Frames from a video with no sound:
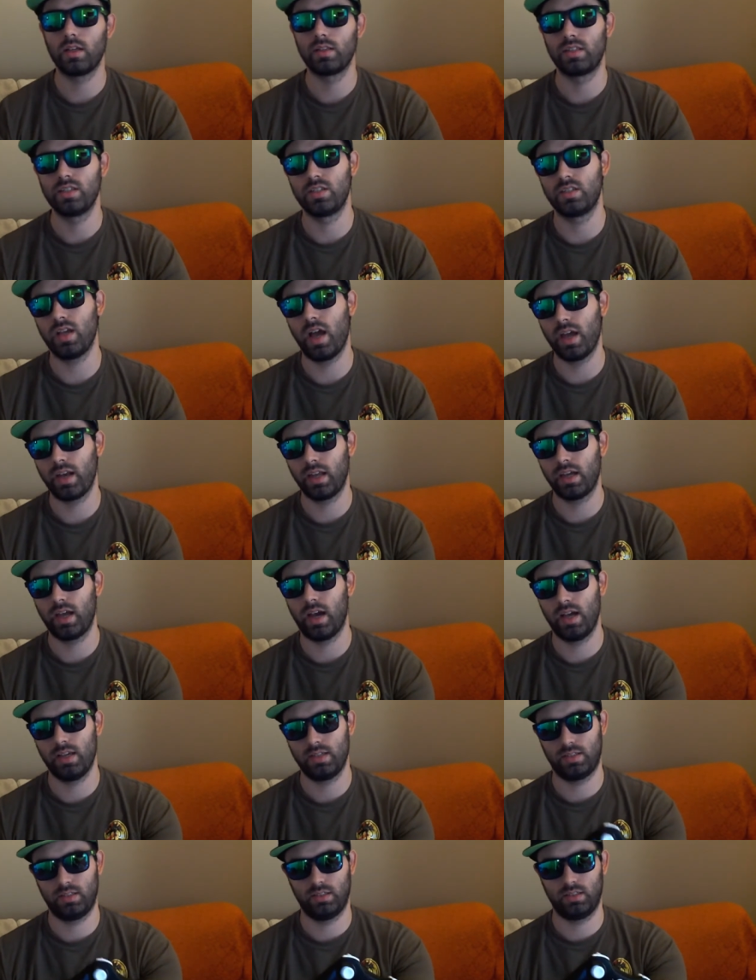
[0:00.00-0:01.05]
designing,
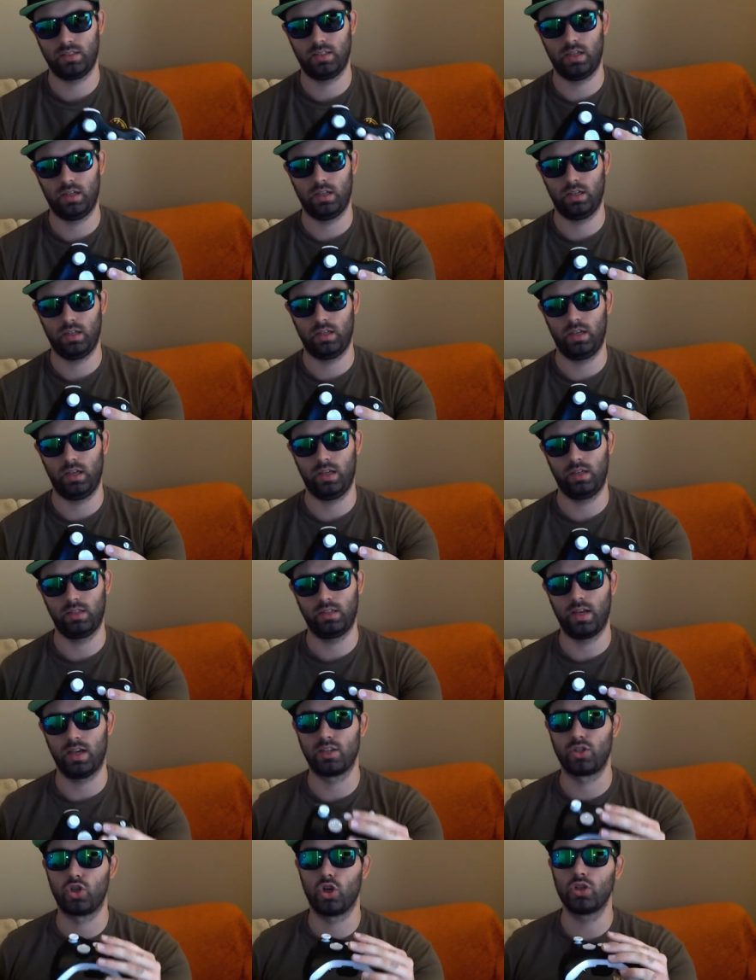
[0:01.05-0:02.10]
guys, and
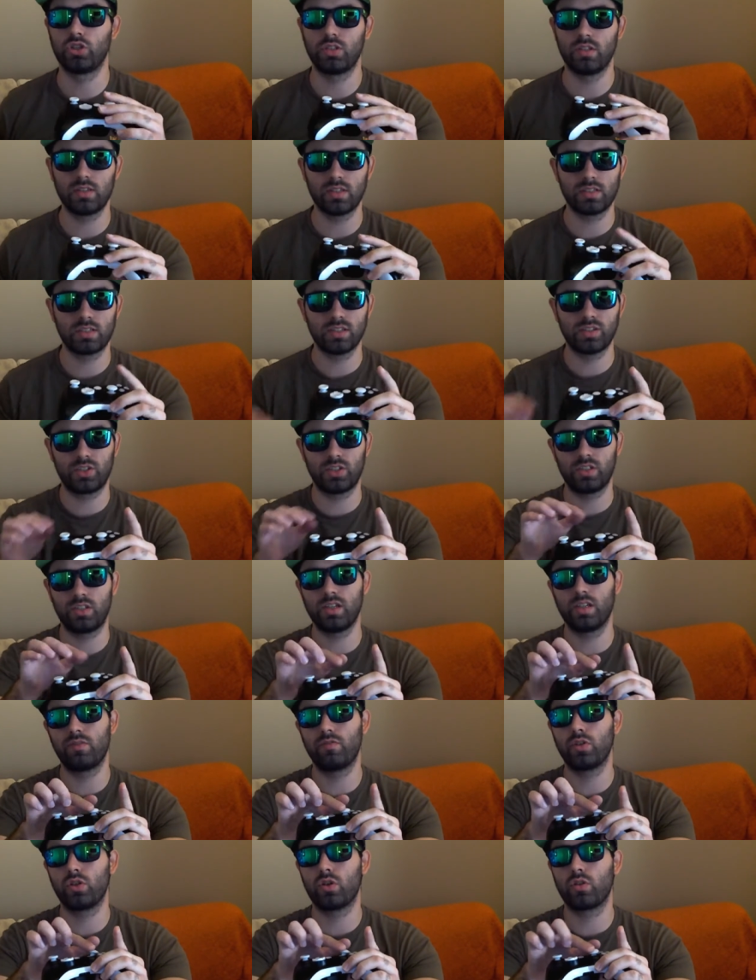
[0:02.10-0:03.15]
adjusting the
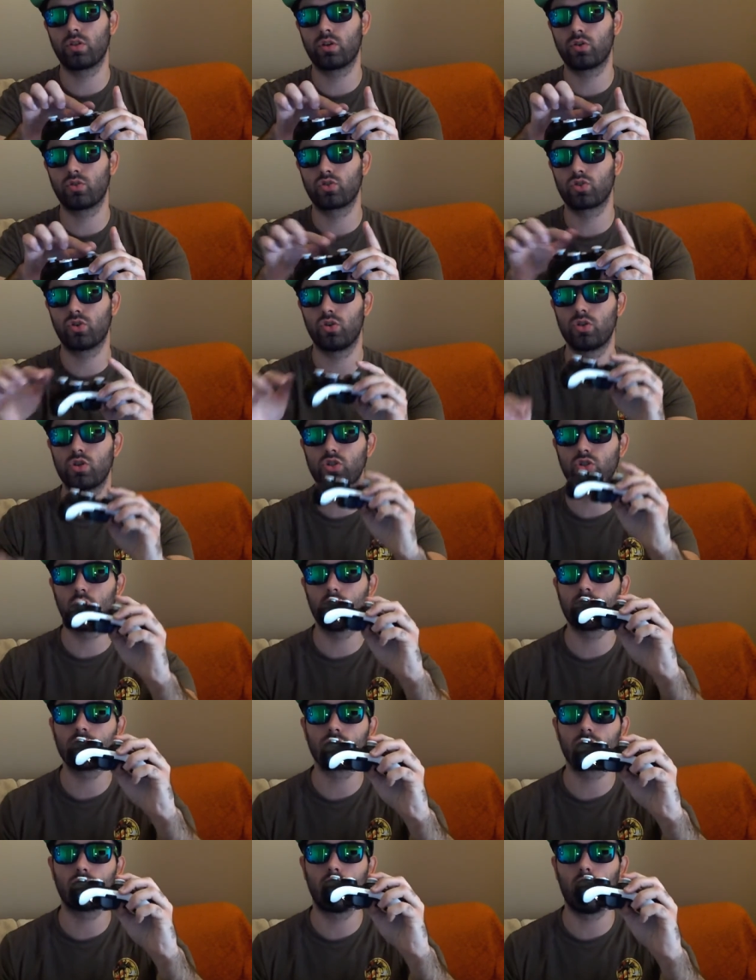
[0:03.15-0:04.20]
sensitivity on the controllers.
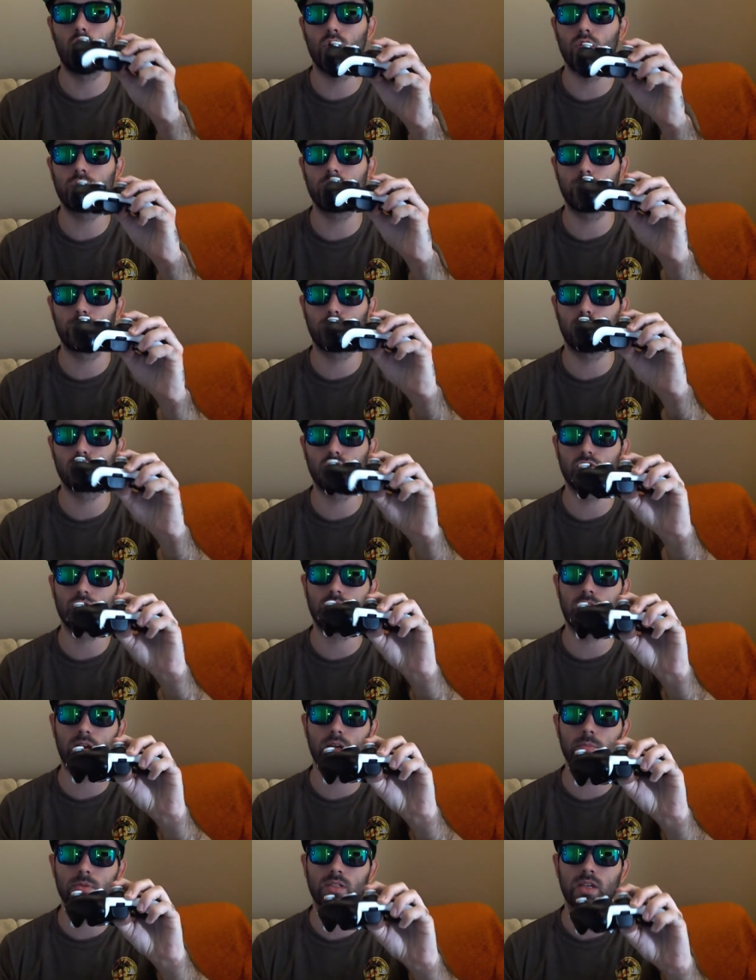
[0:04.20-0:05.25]
All the
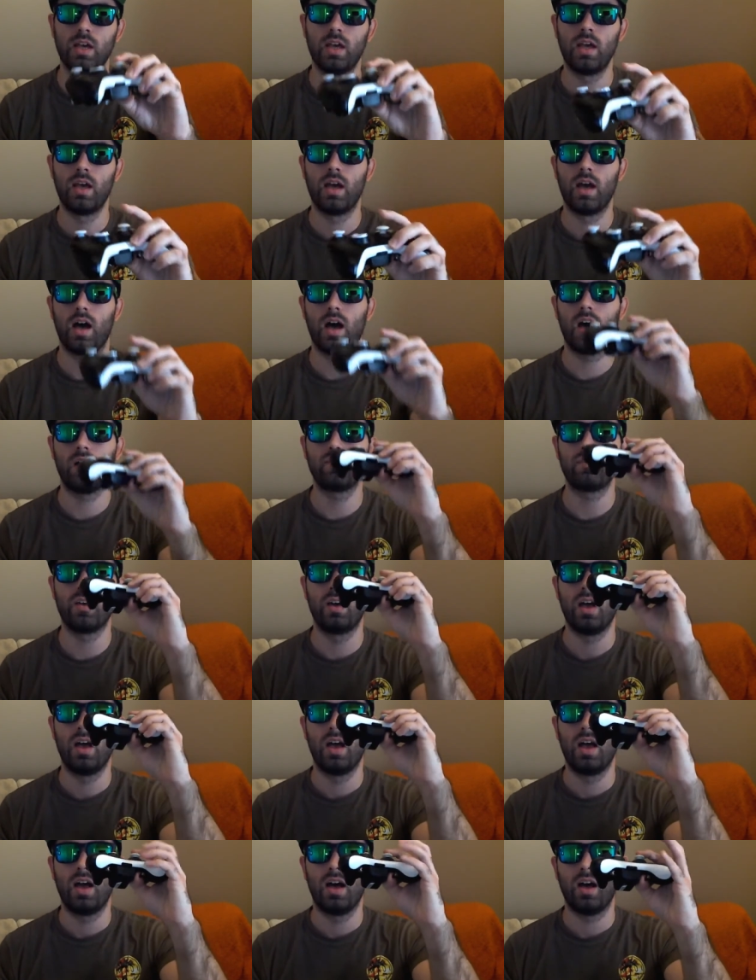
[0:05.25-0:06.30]
prototypes have
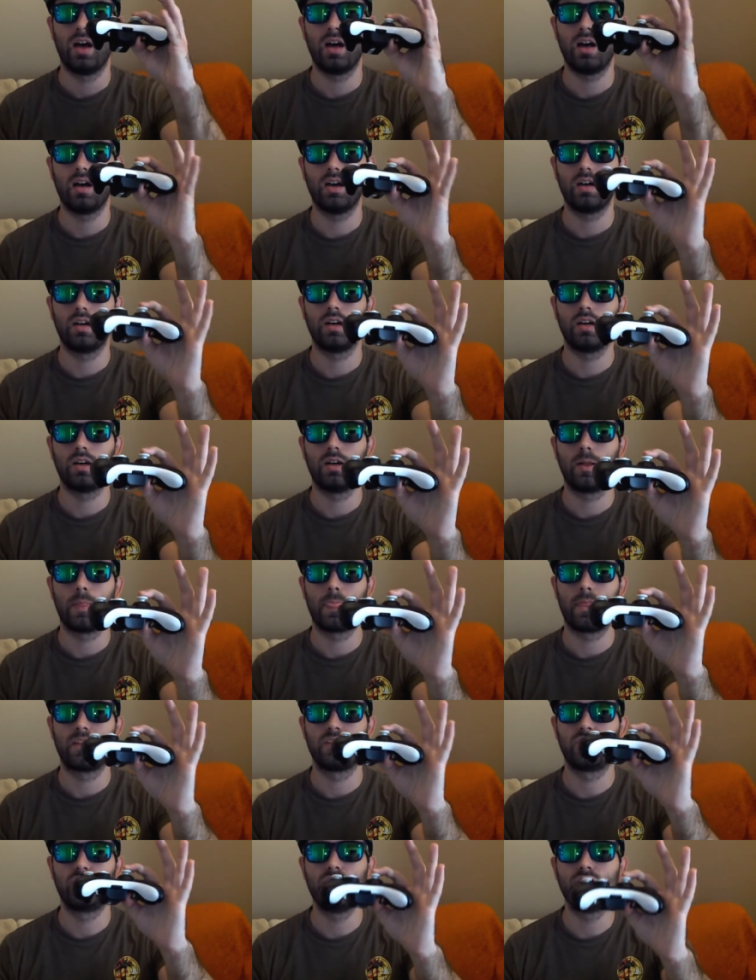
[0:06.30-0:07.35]

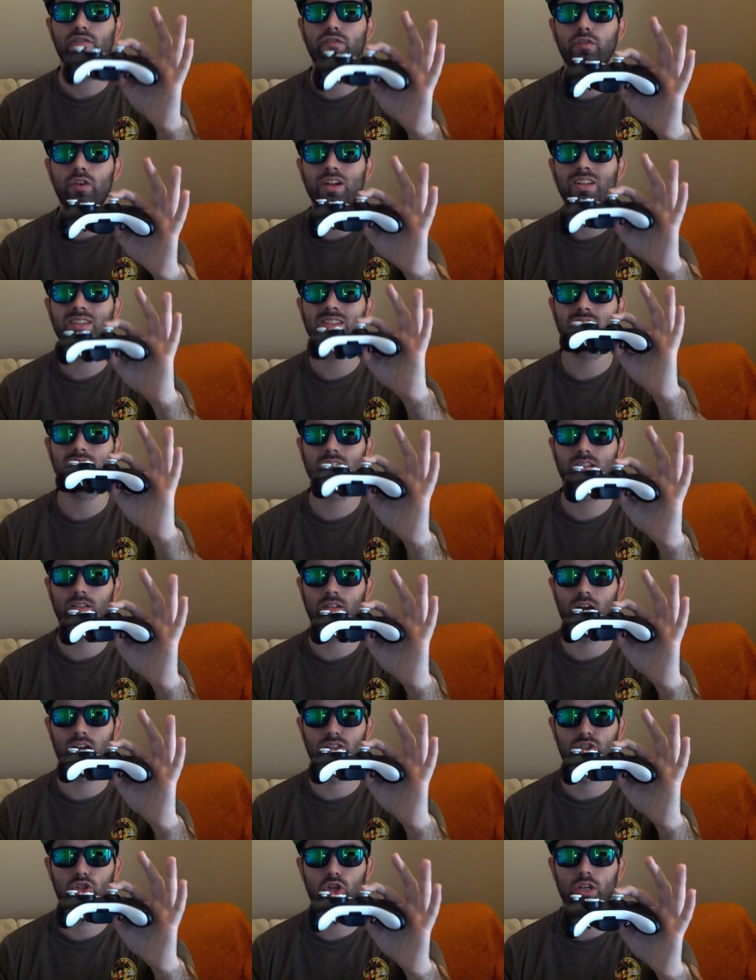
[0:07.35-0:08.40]
different
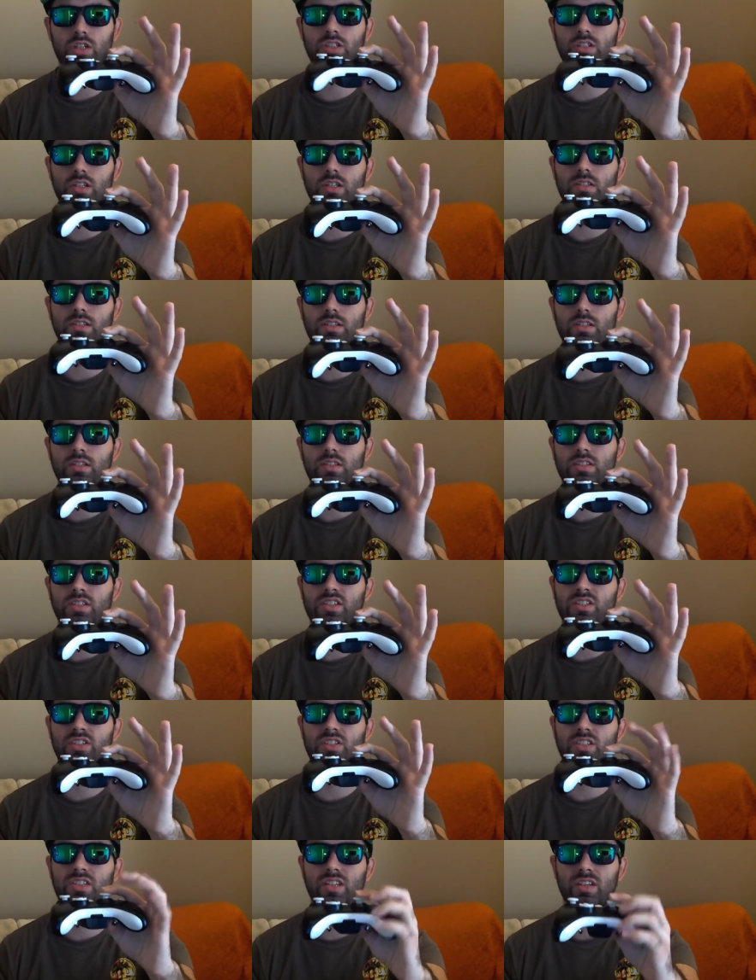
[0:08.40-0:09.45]
adjusted
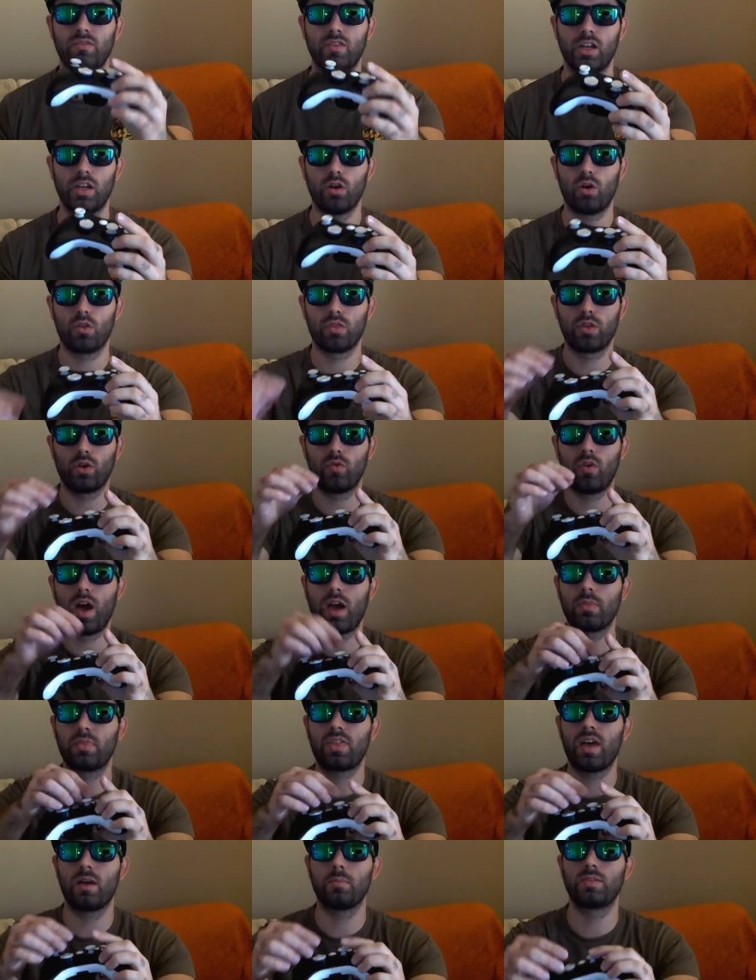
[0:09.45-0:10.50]
sensitivity on the
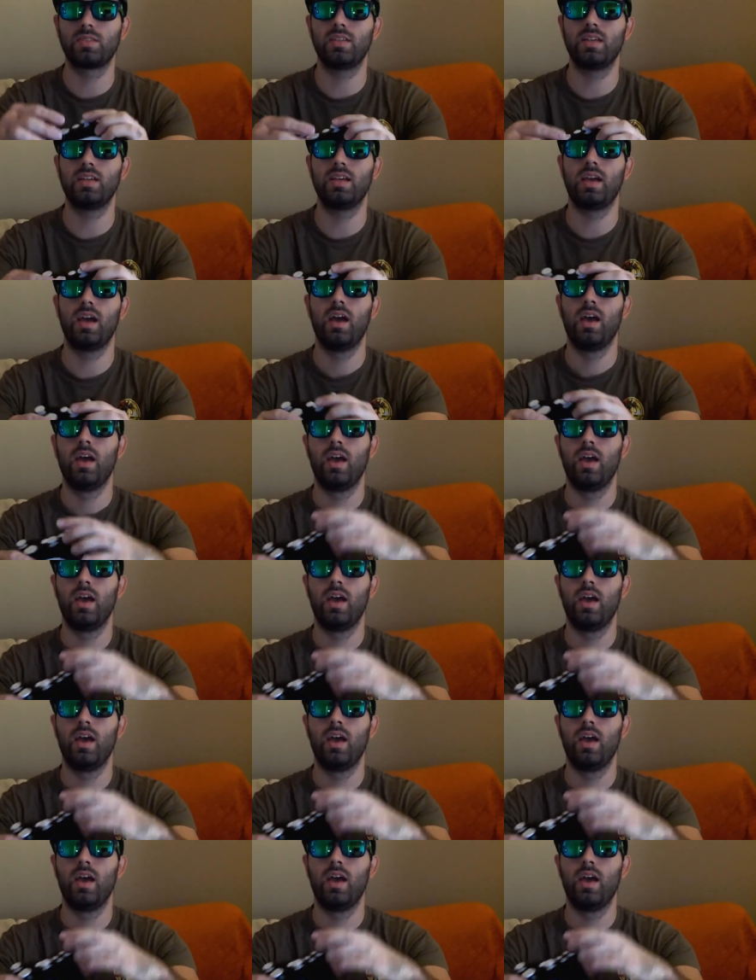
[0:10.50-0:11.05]
right thumbstick,